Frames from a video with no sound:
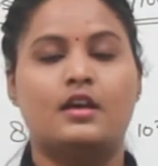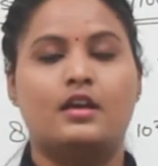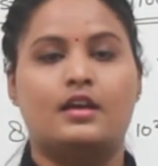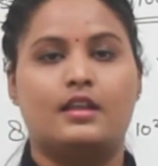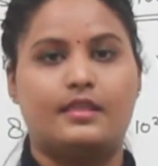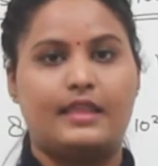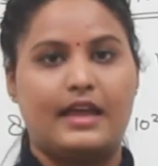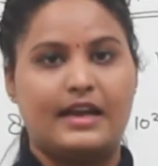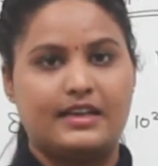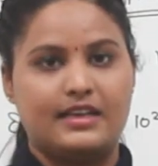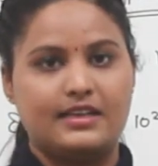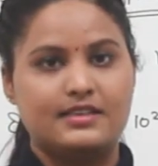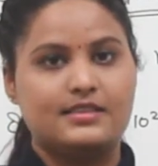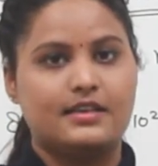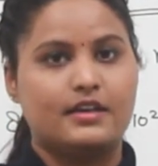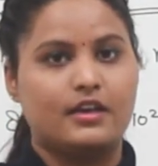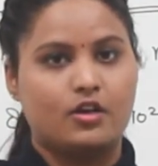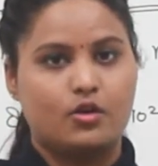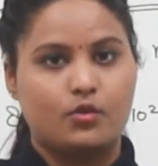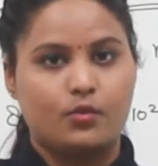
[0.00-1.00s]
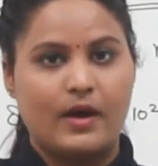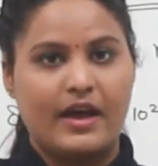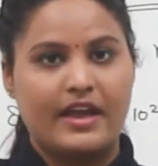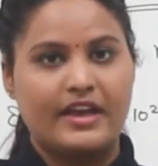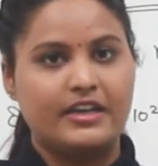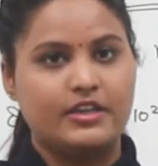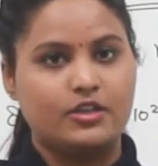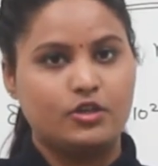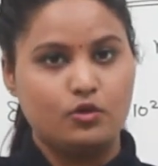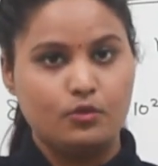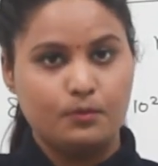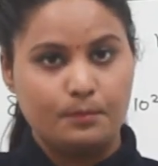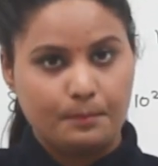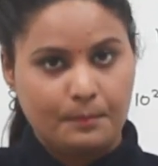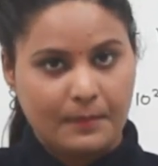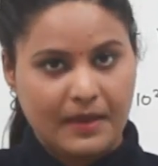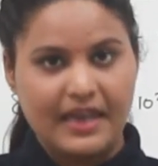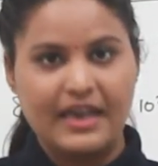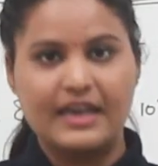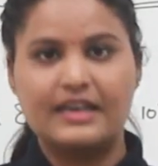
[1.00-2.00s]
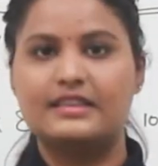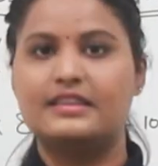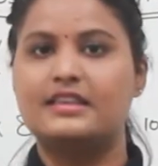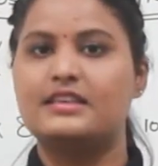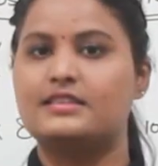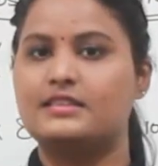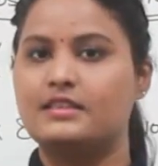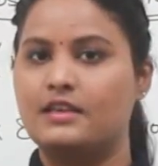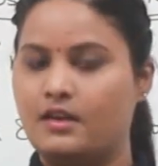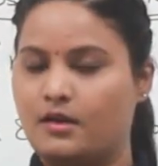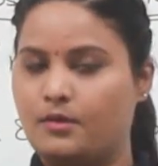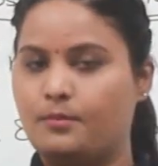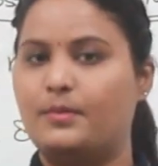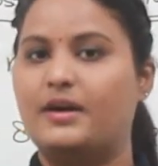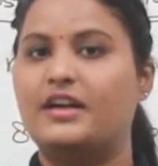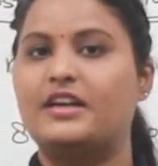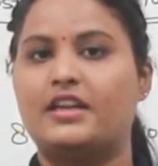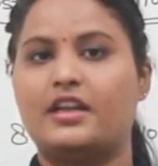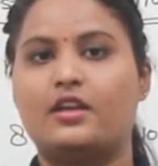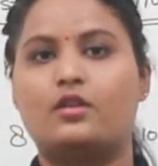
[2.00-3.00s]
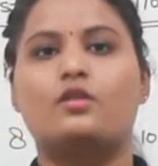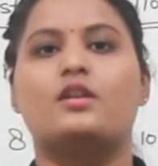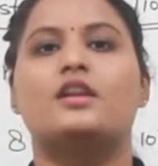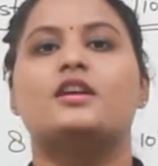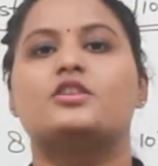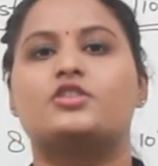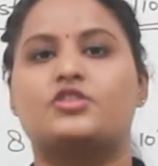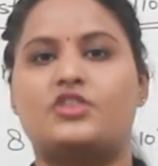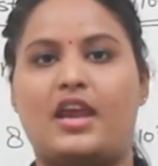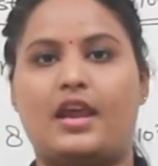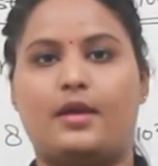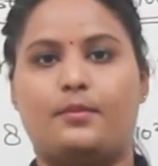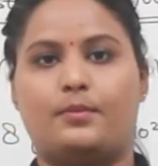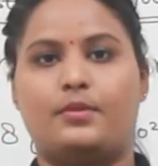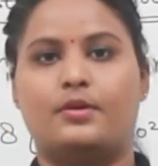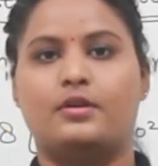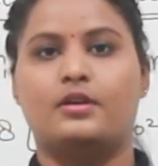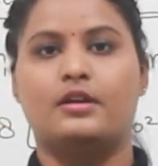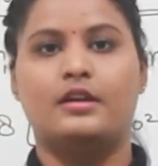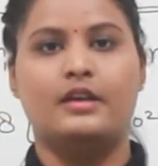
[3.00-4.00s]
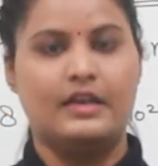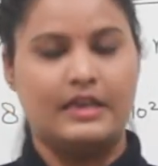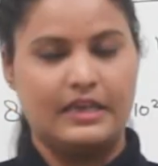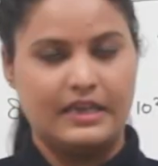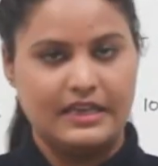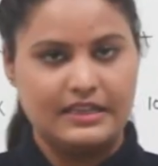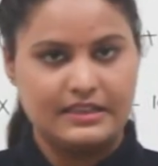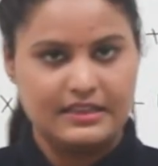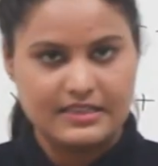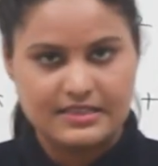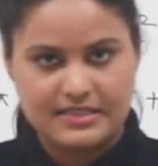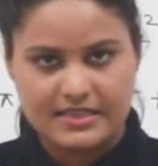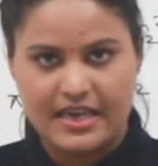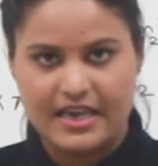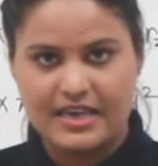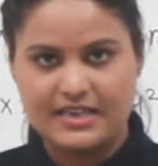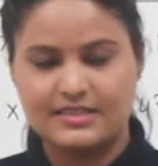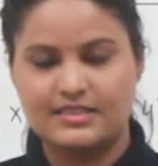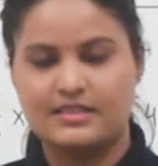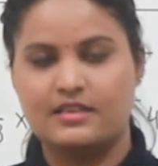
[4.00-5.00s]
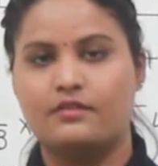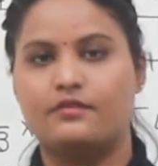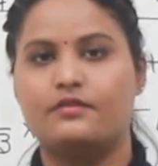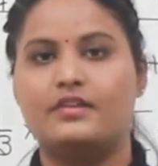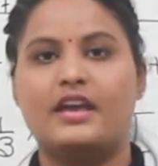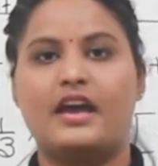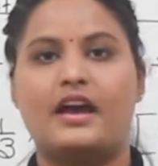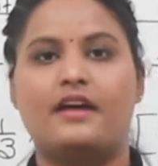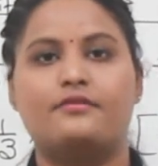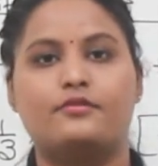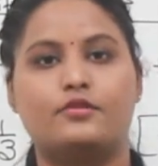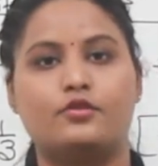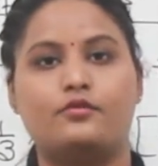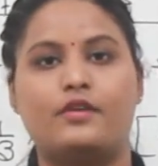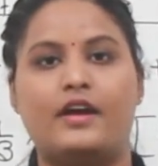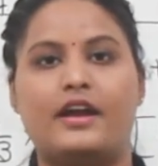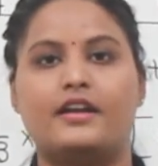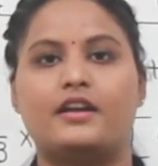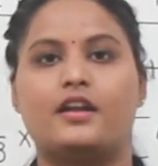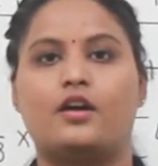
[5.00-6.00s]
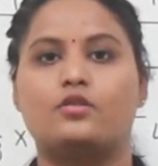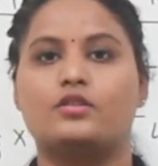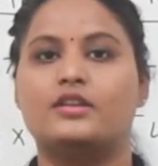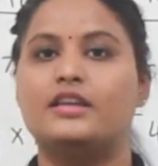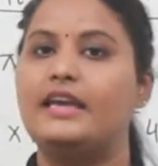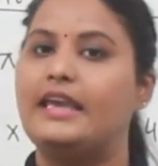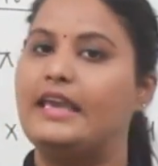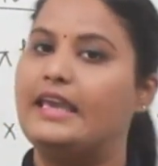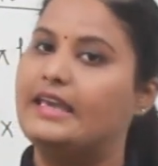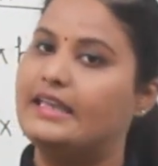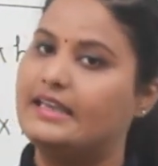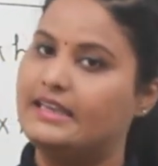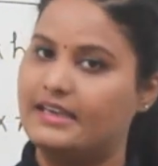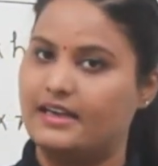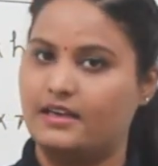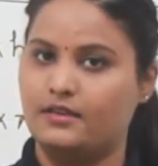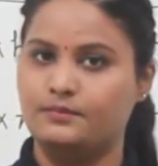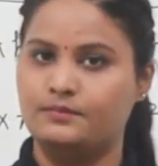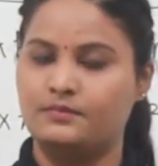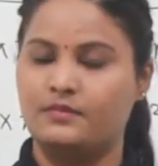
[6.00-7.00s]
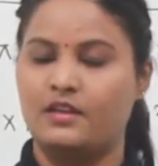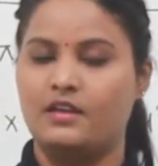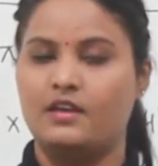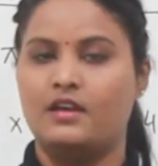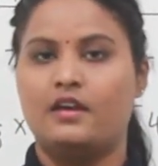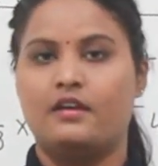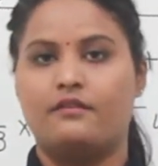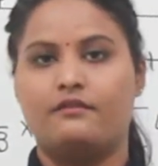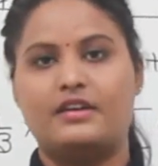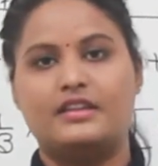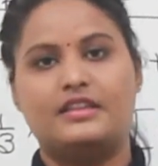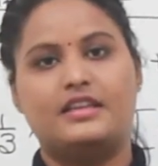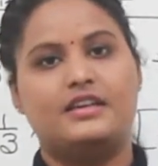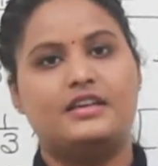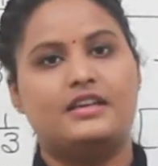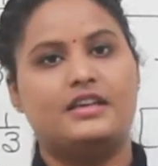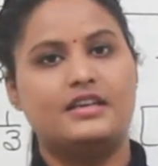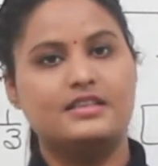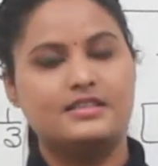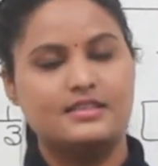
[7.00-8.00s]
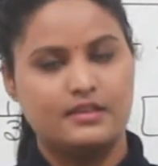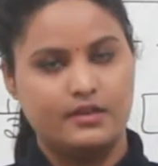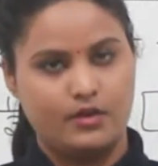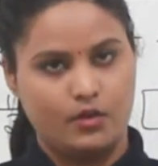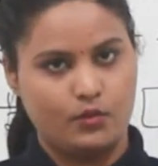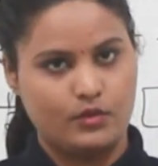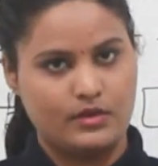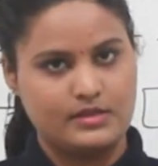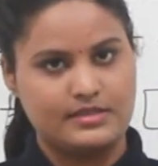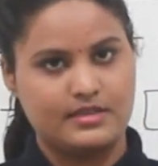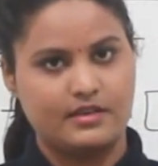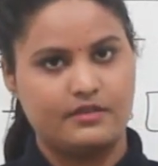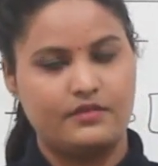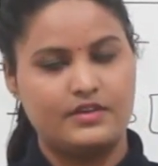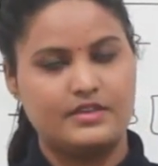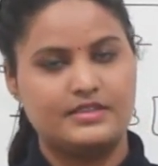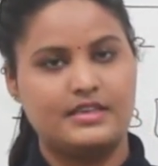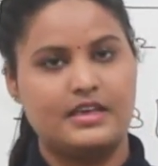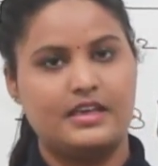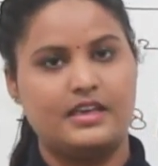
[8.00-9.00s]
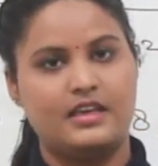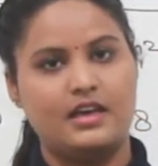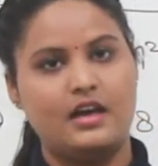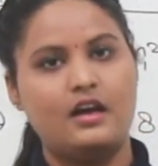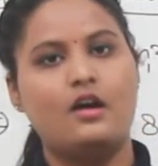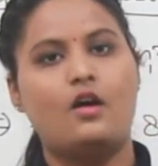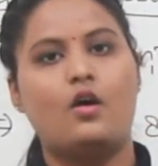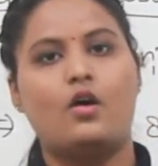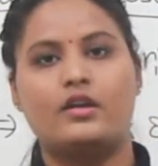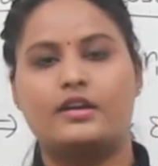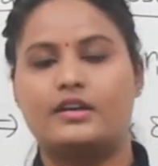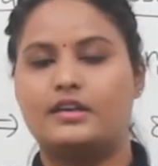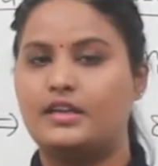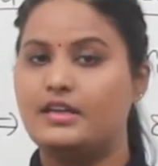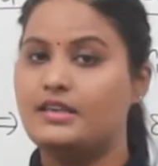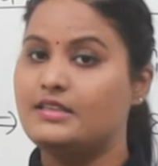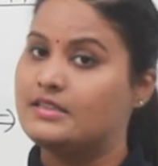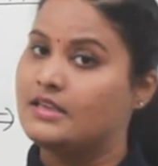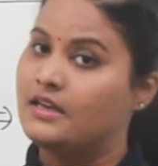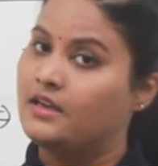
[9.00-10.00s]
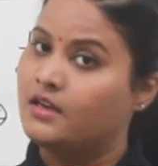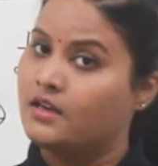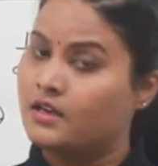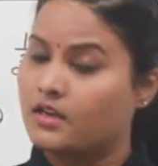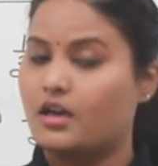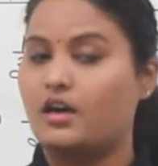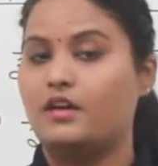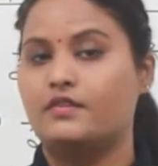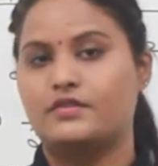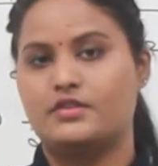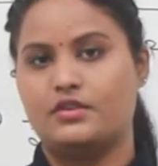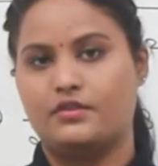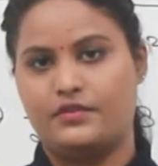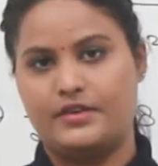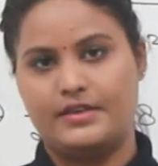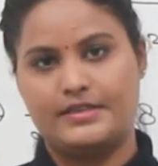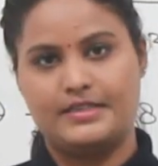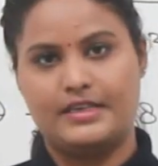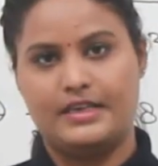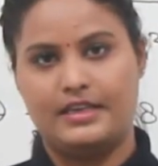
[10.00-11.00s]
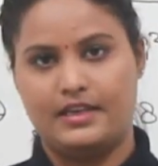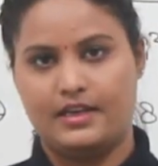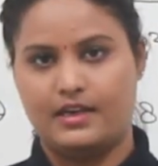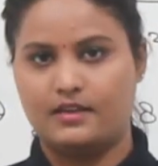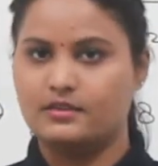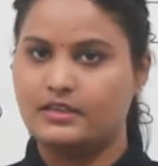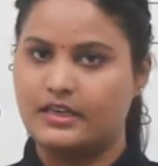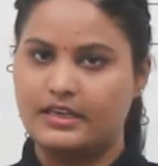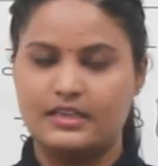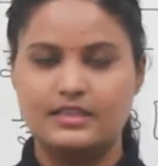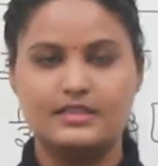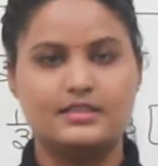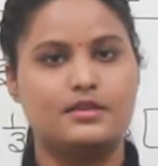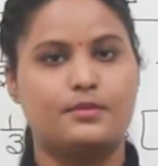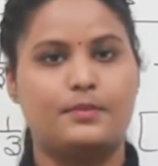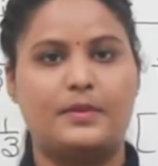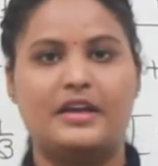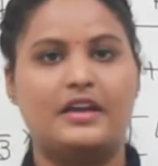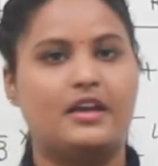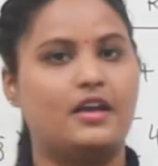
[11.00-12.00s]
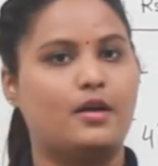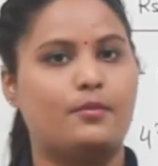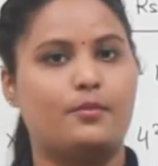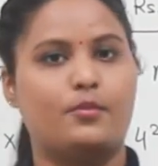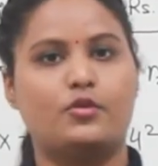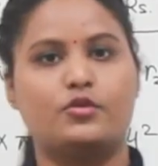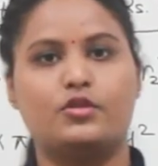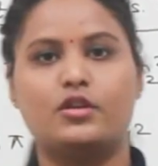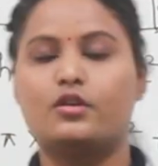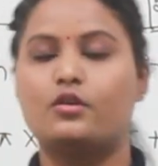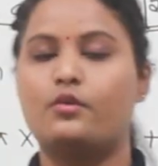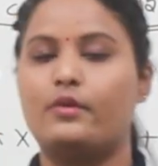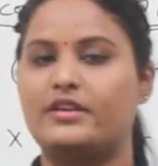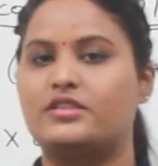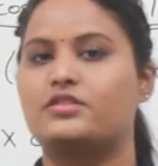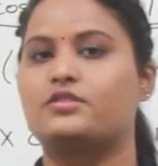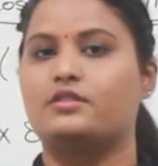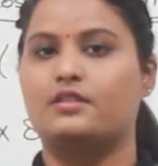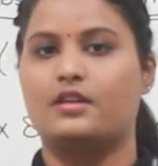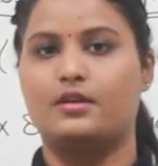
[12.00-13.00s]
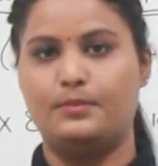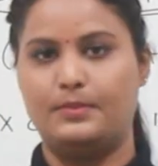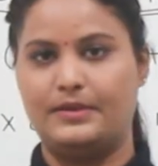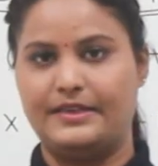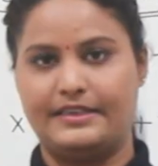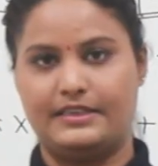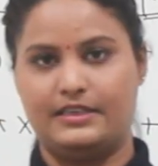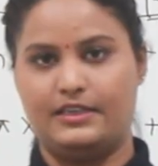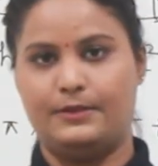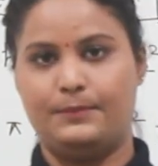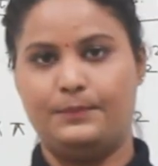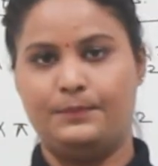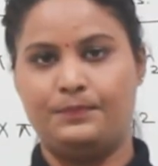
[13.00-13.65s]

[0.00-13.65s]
that is required to make this particular shape, in this case we have to find out the area, whether it is total surface area or it is curved surface area. It is depending upon the question completely.